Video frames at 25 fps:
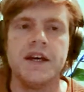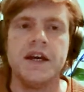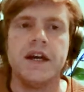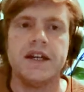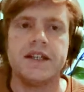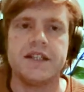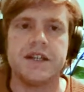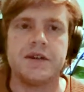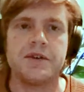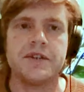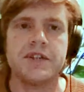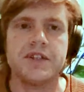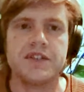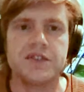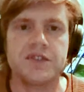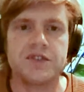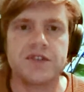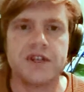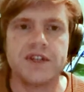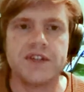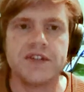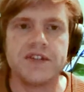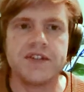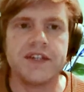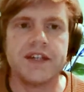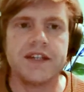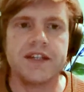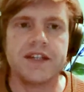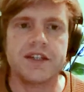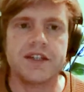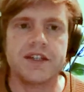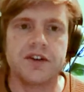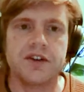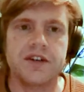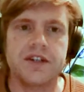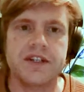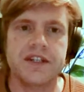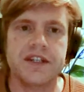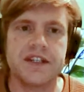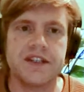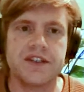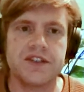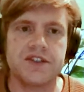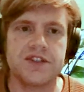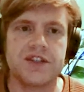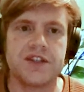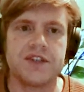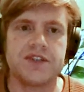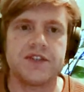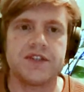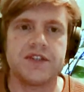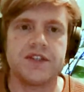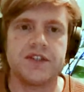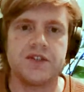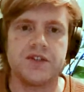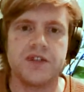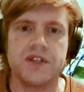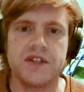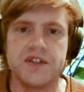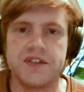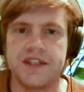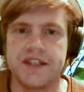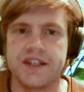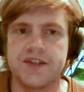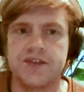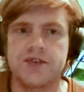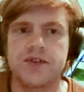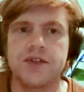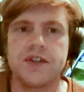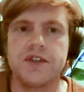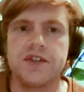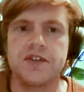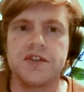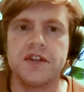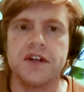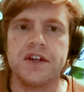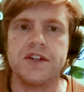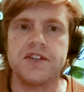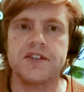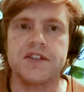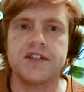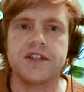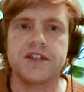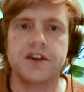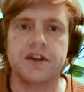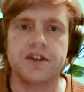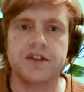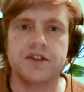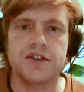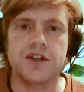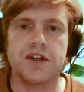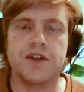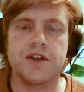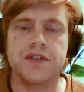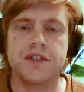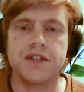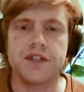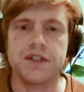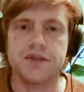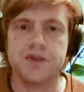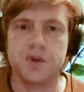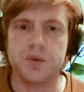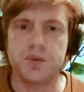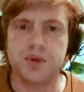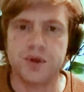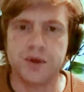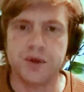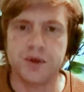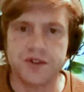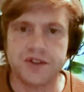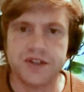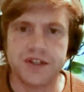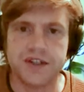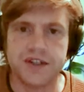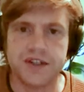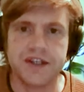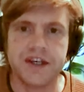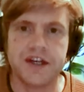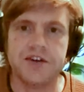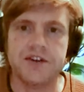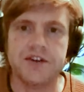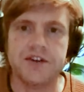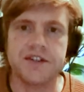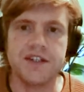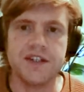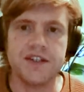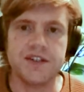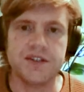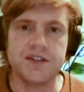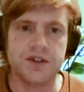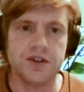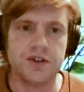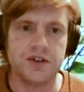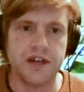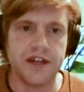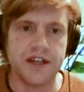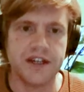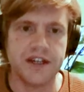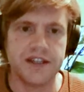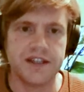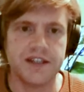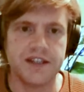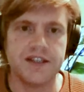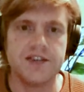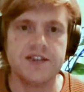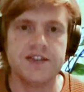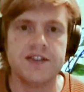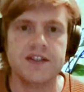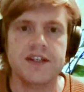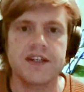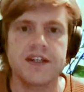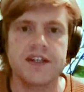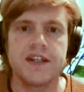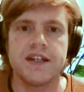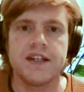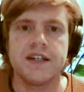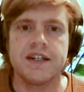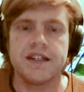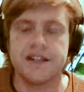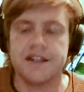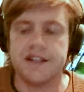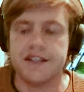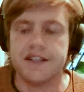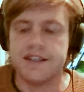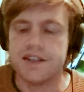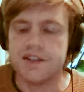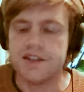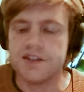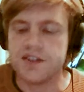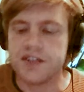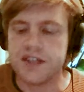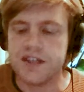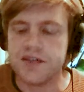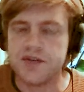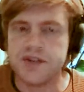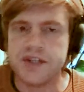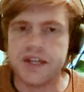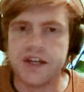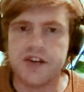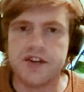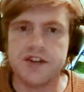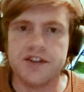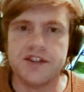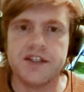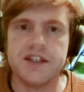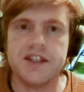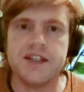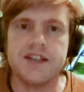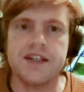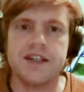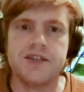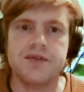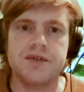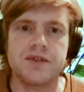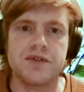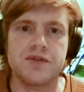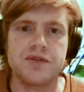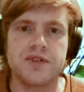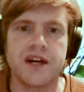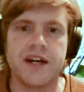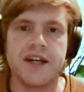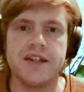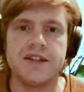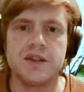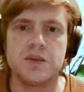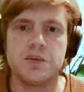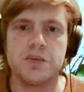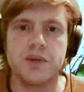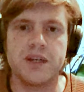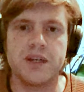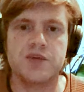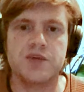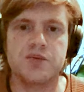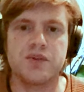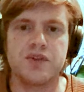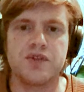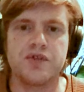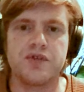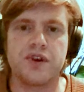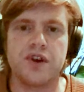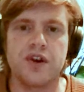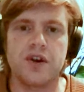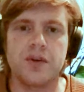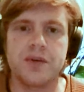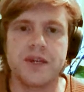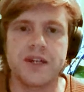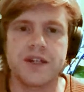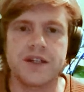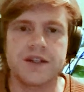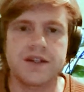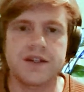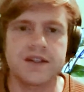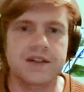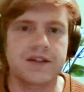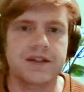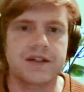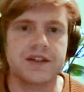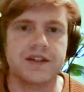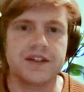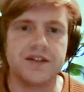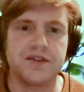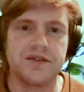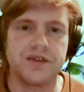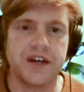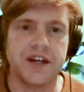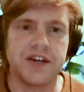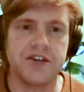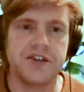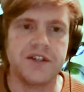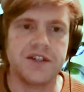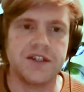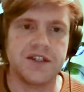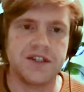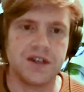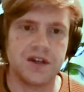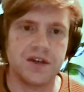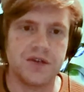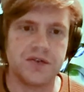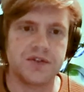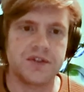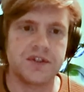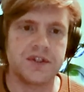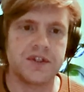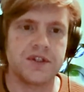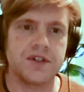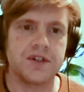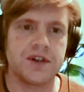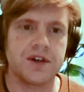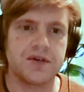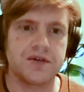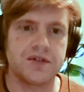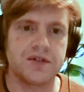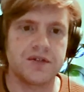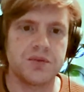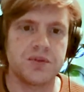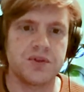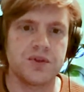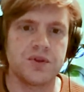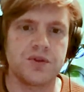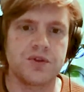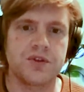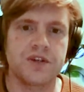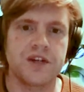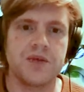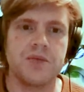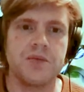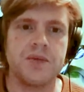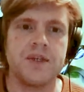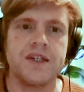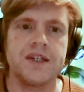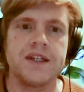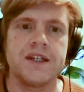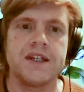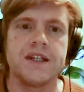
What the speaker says: I want to stress here that ORAQL is just a heuristic, so it's not a conservative approach that guarantees correctness. It doesn't even guarantee that we find the best performing variant of the program.